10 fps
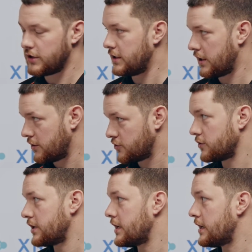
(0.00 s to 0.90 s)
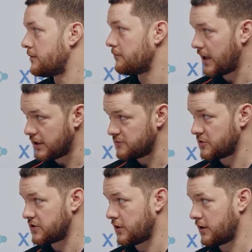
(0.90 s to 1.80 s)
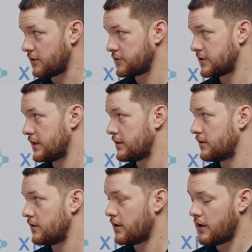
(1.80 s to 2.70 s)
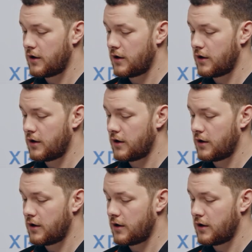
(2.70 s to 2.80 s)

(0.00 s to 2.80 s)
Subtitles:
in country, in management styles, in